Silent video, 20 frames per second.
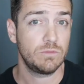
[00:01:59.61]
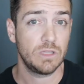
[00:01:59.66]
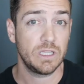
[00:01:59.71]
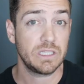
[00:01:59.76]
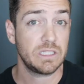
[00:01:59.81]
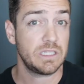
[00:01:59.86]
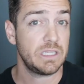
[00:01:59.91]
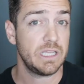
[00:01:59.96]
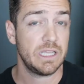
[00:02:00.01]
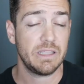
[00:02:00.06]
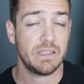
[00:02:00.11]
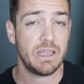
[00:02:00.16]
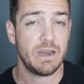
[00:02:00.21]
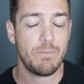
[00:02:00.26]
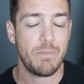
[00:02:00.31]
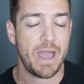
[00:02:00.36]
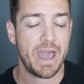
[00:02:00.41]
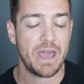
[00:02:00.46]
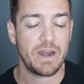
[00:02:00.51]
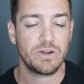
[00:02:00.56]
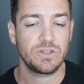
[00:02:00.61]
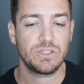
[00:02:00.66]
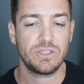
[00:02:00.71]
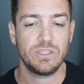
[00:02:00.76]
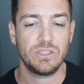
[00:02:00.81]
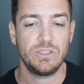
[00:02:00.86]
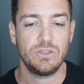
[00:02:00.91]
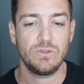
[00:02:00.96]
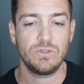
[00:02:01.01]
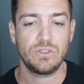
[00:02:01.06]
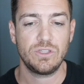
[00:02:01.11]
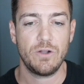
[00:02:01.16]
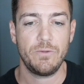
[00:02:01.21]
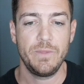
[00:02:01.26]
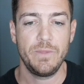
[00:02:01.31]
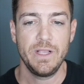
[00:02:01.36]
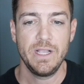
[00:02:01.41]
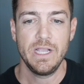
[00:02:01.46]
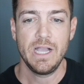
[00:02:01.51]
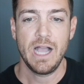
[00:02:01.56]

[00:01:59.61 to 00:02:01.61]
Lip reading: listening and that it matters to you. So